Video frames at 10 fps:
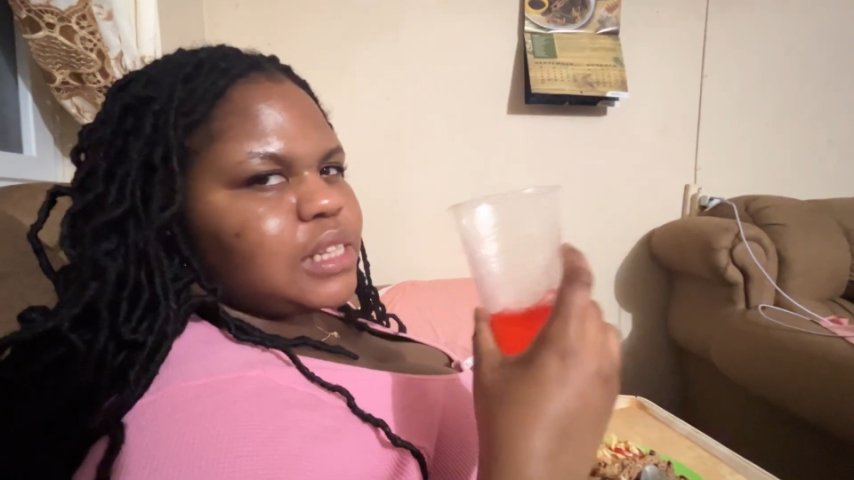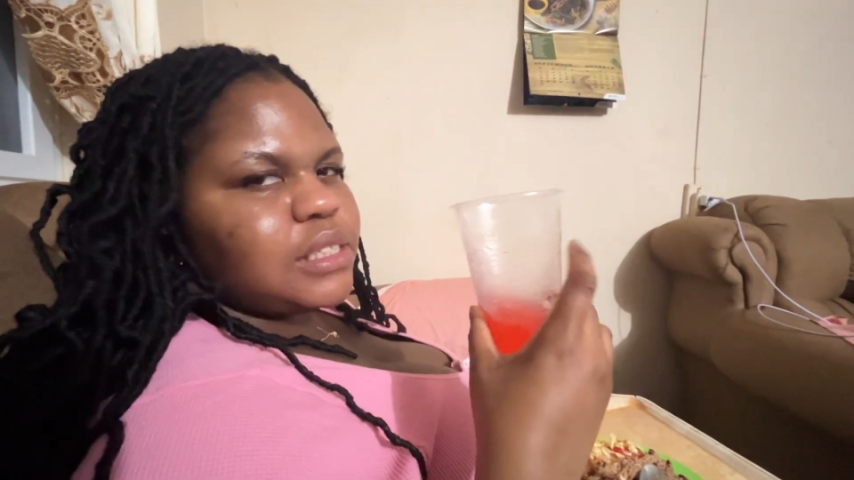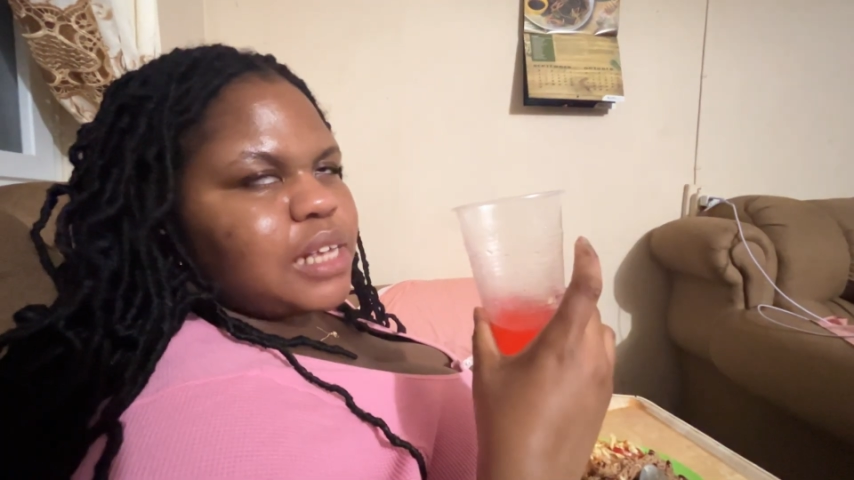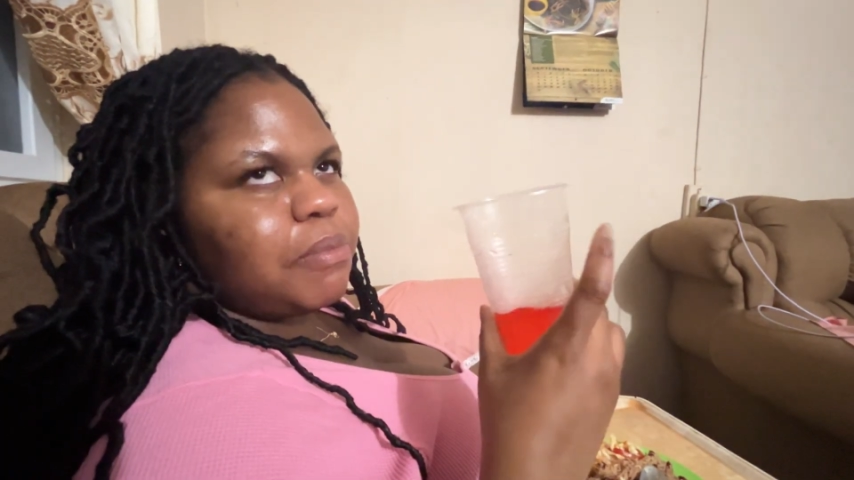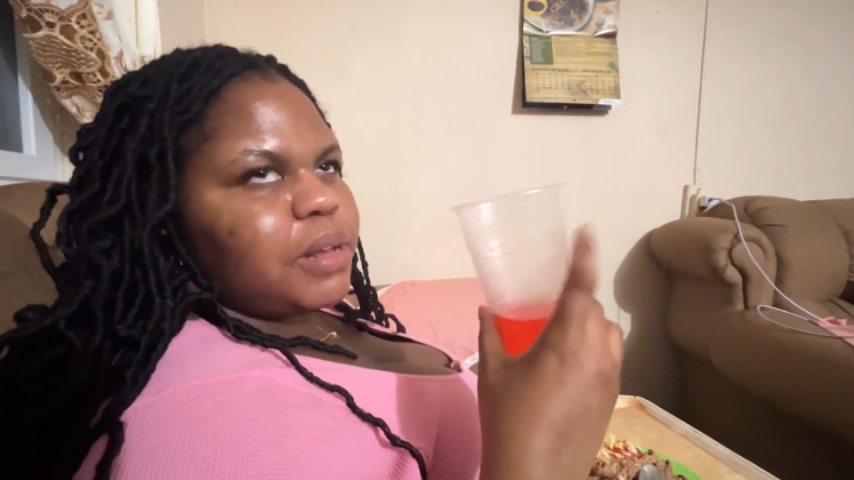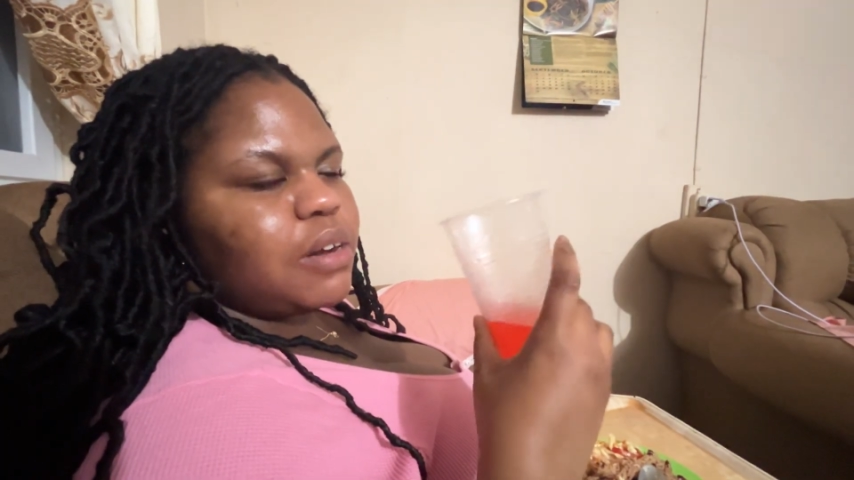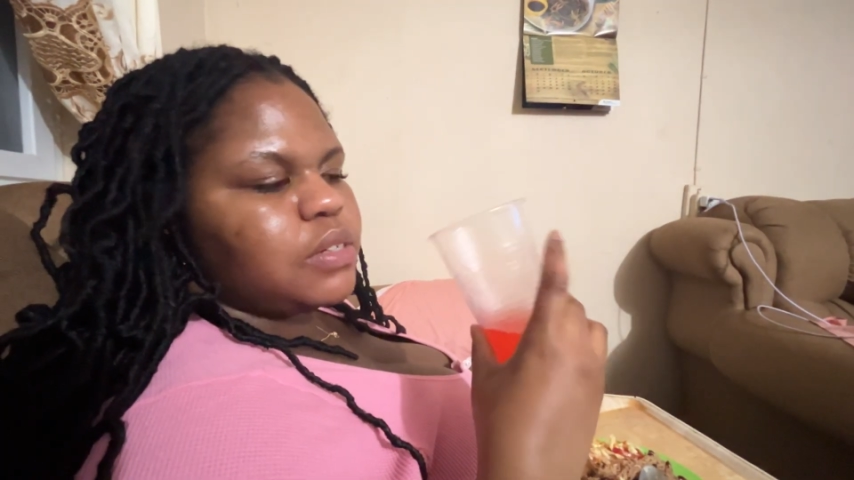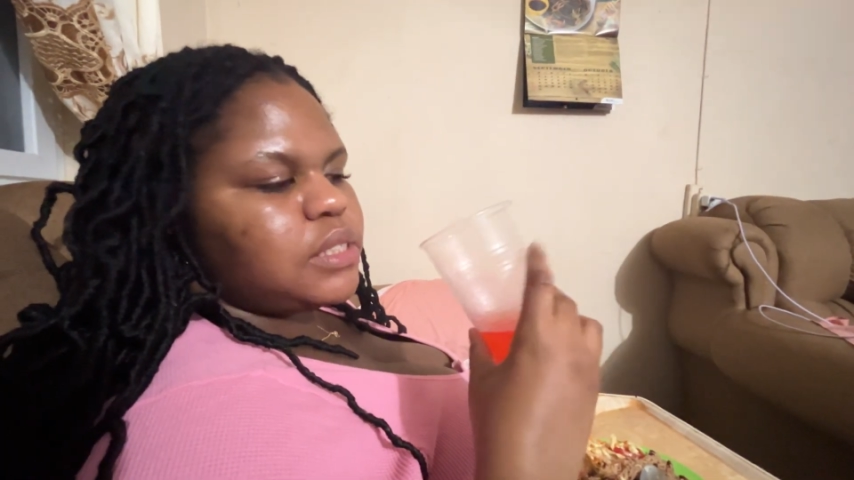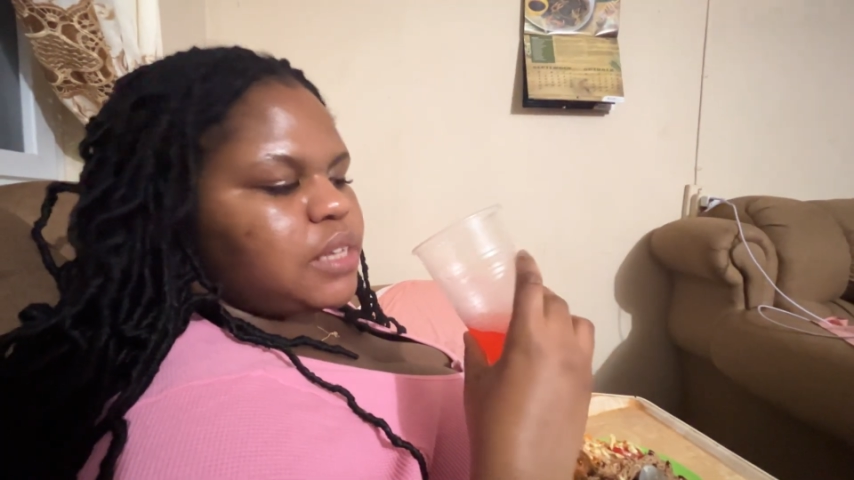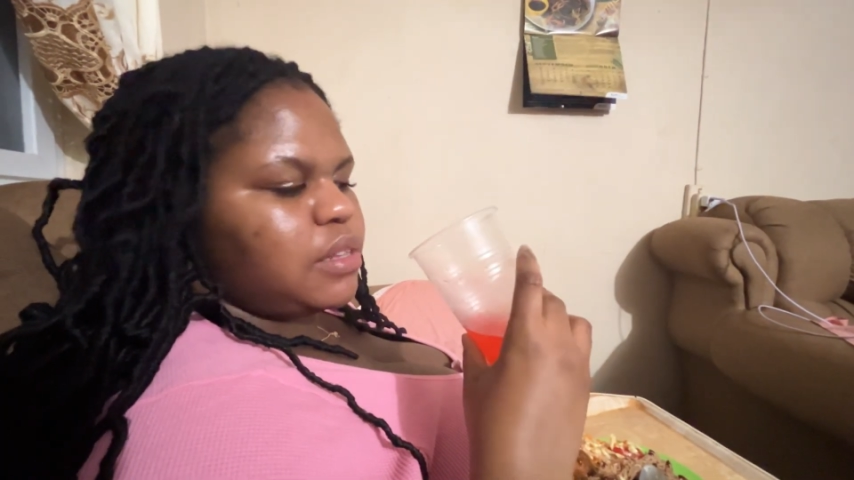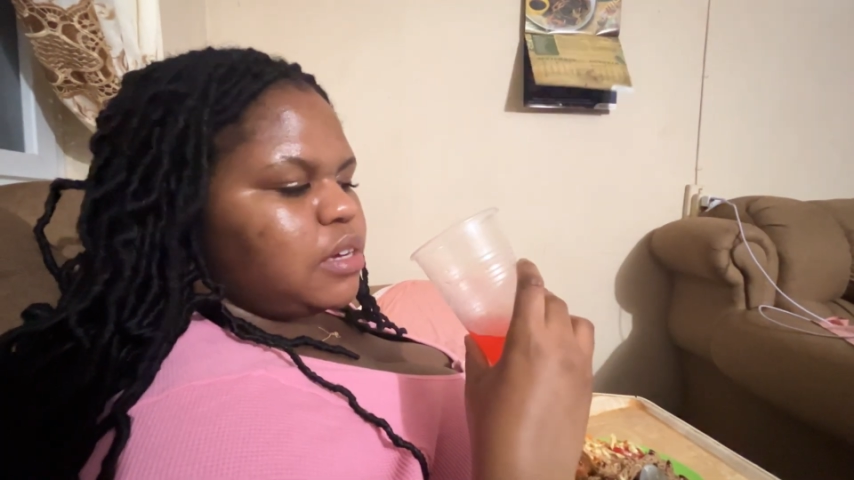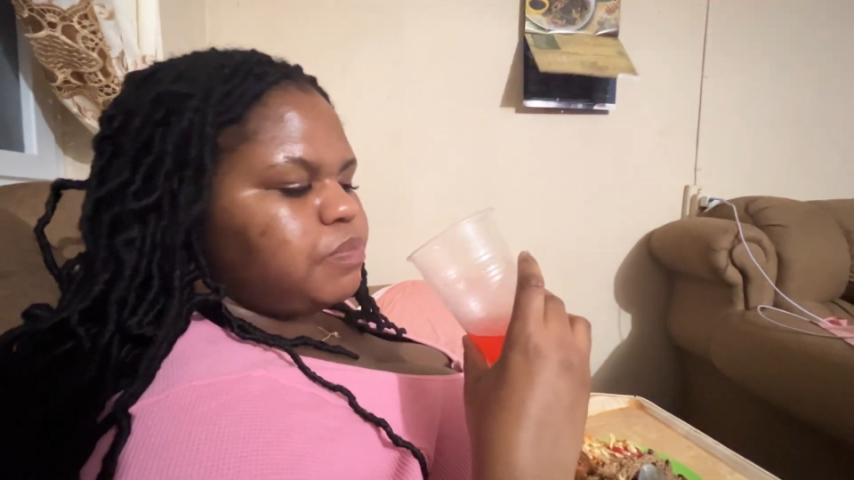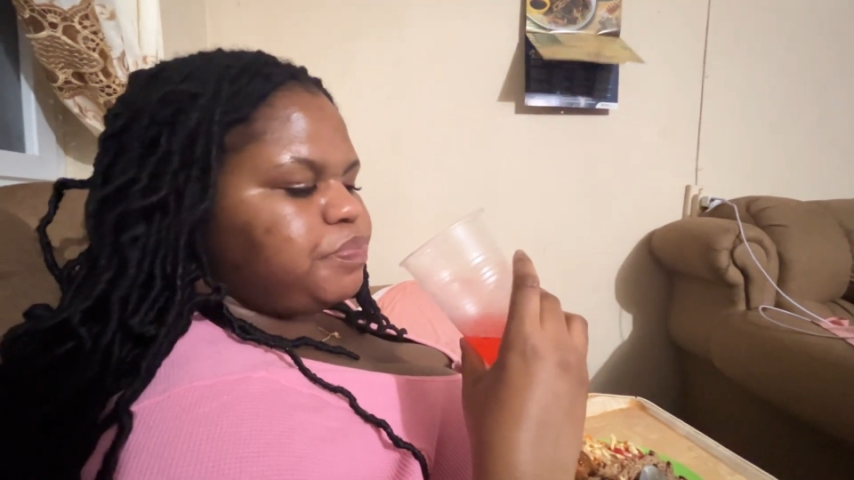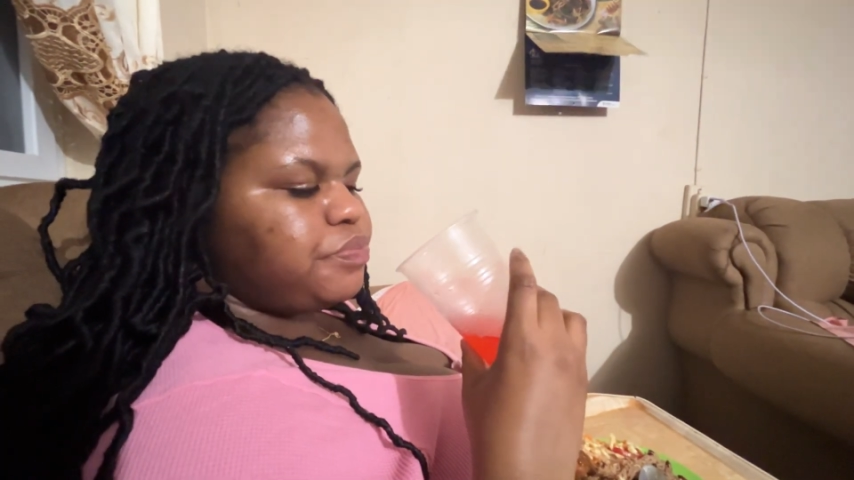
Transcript: the same. But I will say though,